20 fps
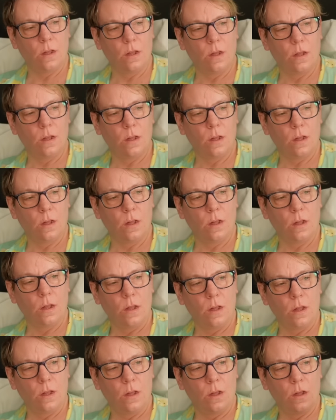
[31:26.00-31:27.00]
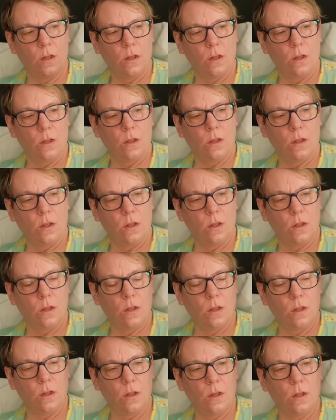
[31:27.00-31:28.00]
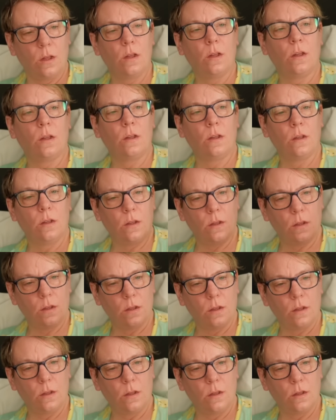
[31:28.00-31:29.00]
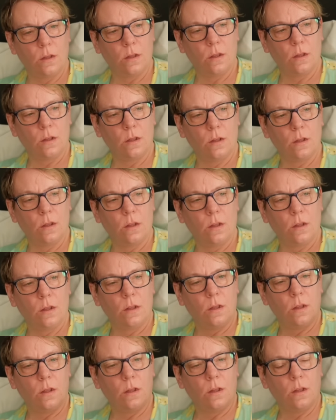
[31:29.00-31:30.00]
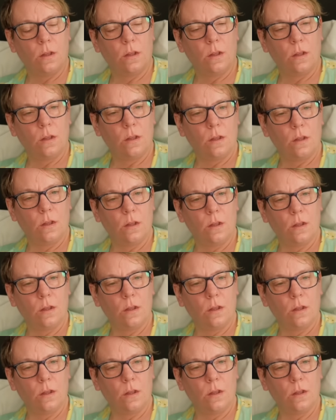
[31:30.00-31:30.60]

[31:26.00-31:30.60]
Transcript: (not speaking)